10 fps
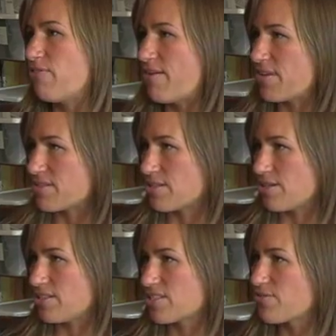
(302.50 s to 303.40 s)

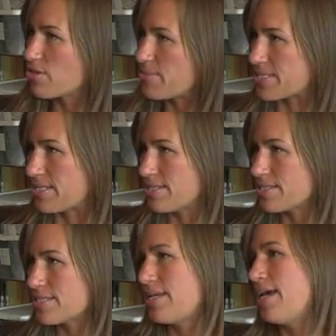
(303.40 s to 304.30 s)
$5,000 for the
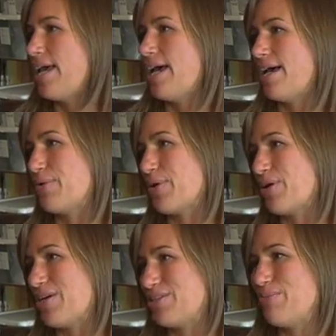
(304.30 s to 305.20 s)
business and
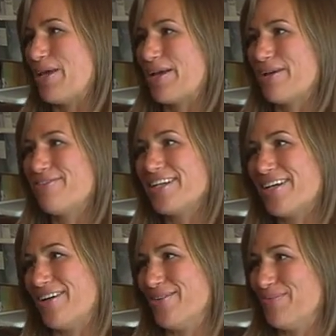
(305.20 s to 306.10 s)
got to make a
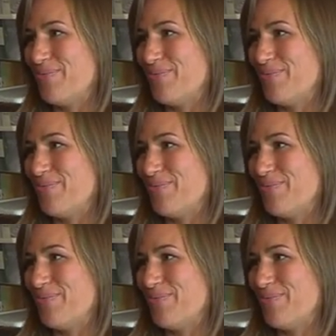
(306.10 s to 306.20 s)
video.